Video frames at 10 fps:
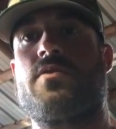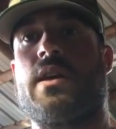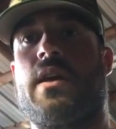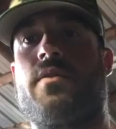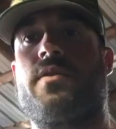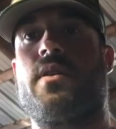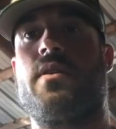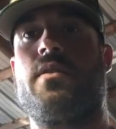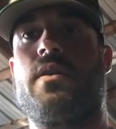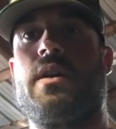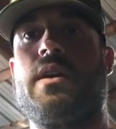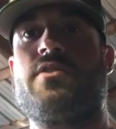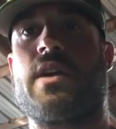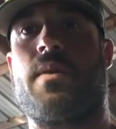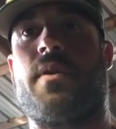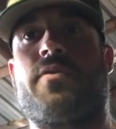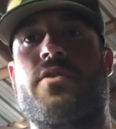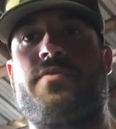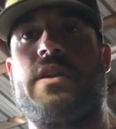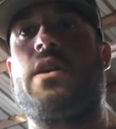check out my
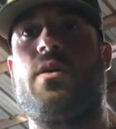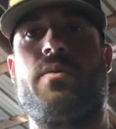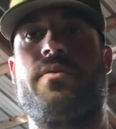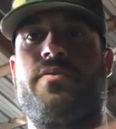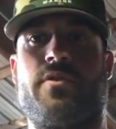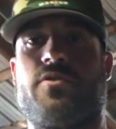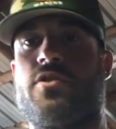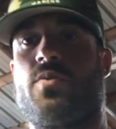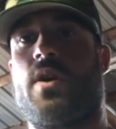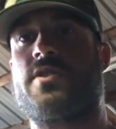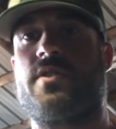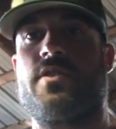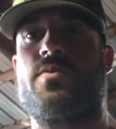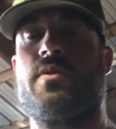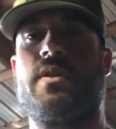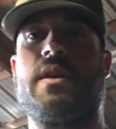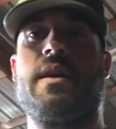first video if you're just watching this one.